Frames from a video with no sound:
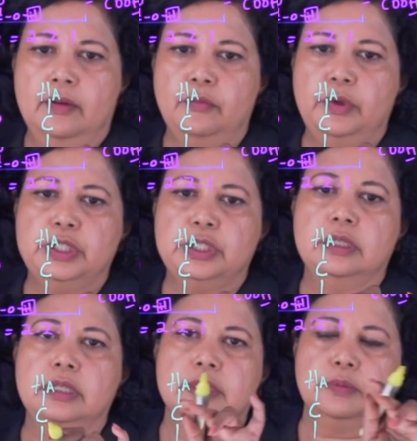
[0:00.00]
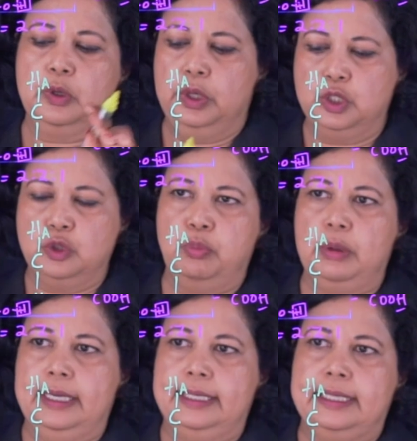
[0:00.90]
which is going to
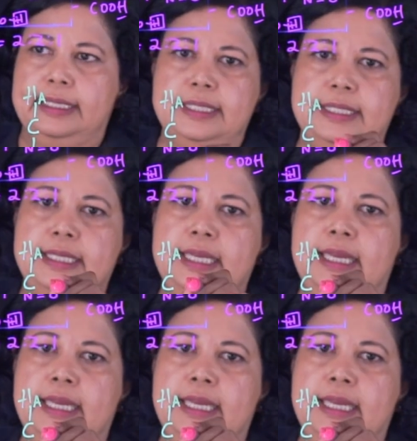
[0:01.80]
split this